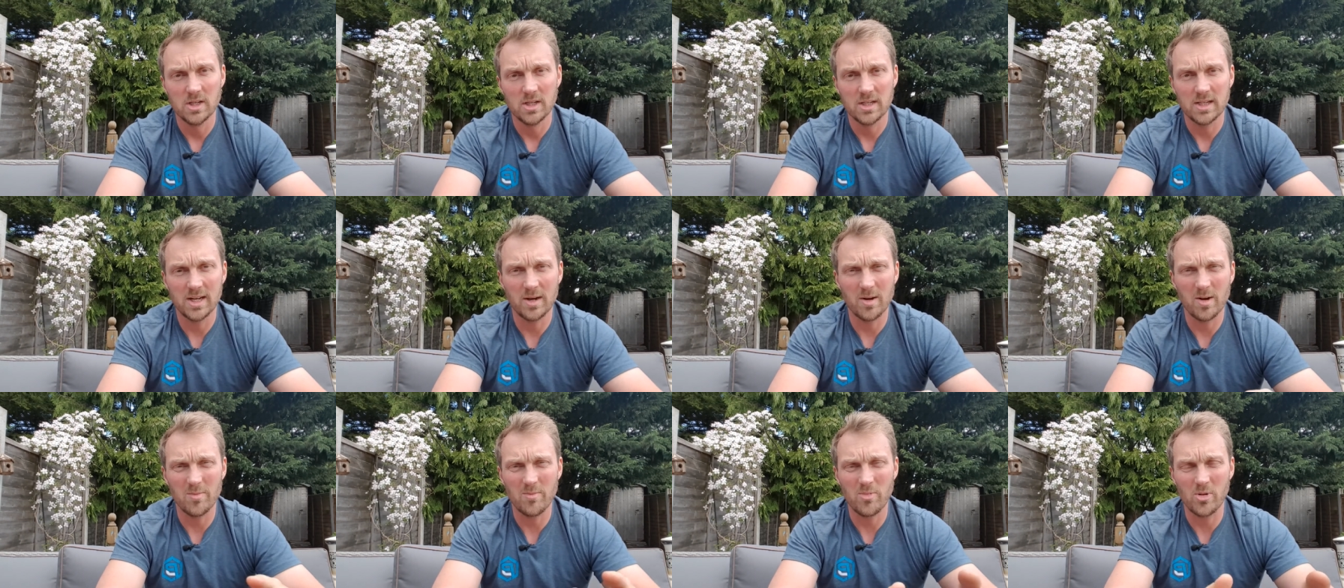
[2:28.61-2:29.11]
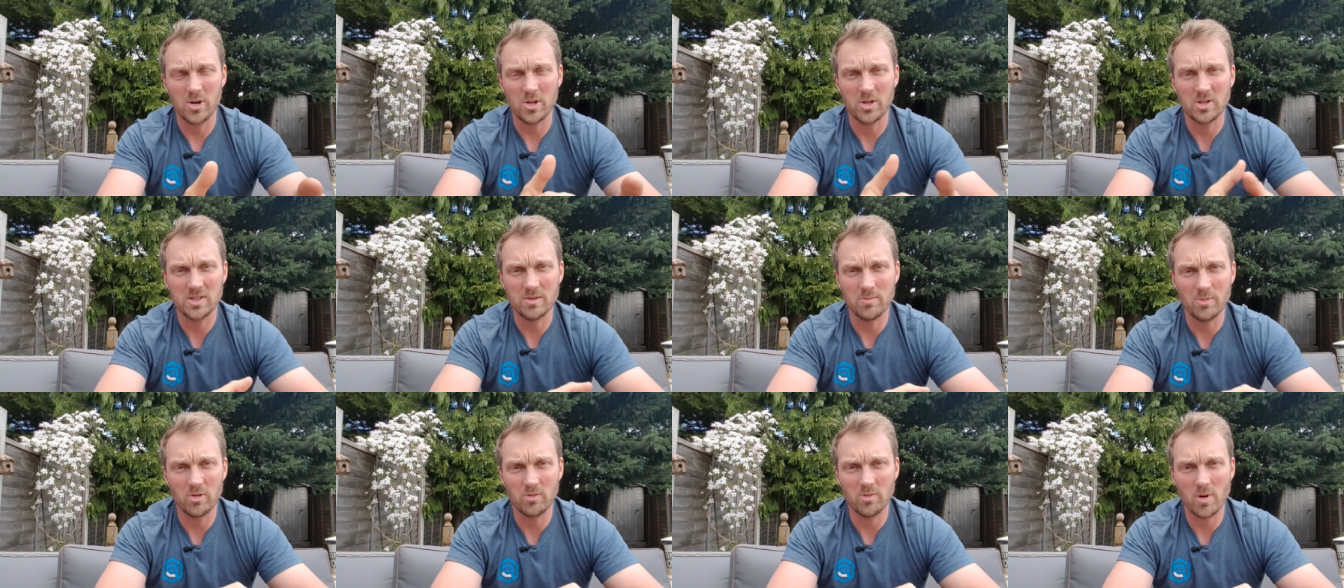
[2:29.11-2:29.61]
Now I'm pretty
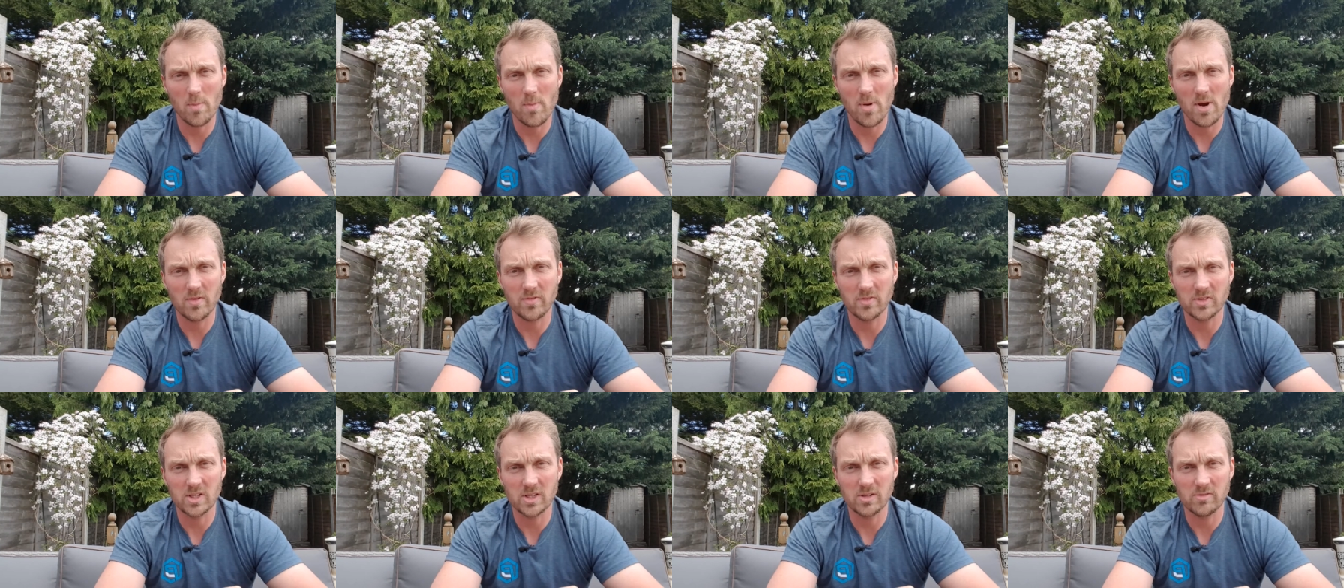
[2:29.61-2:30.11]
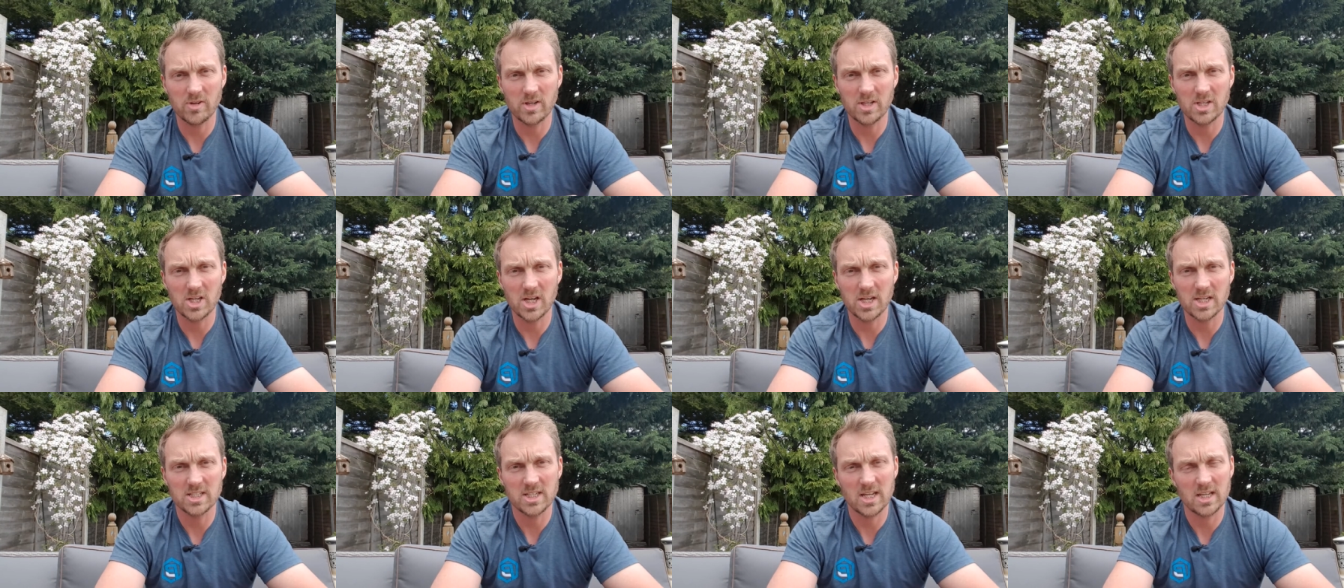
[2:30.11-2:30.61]
similar on my breakfast, I don't really
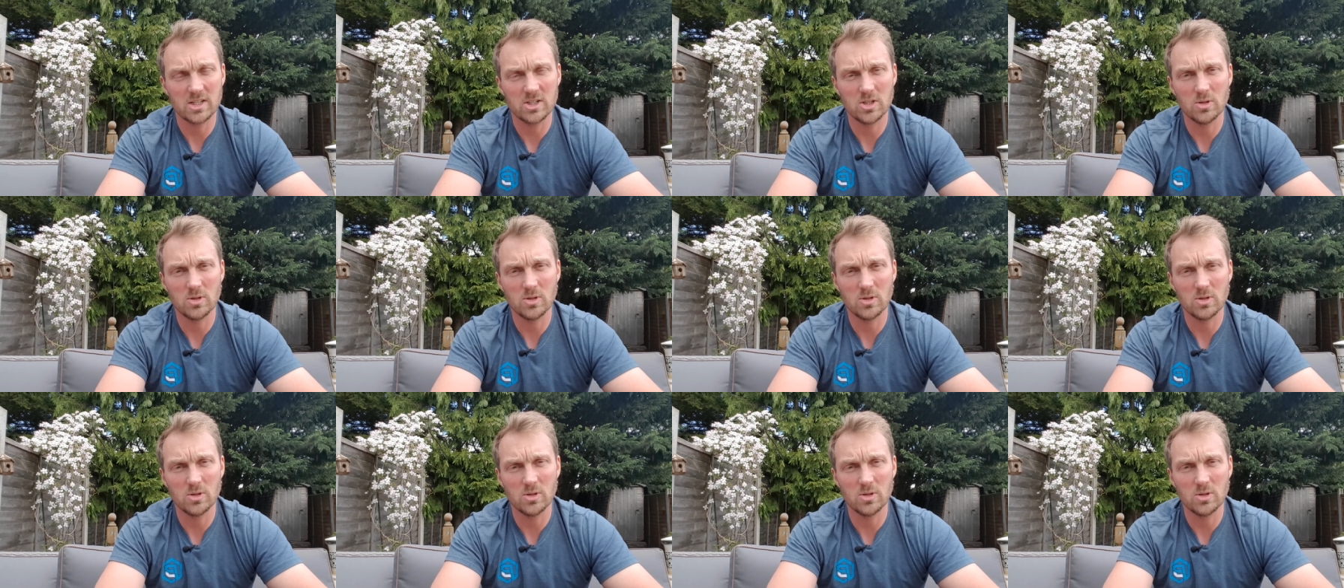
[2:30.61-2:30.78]
change that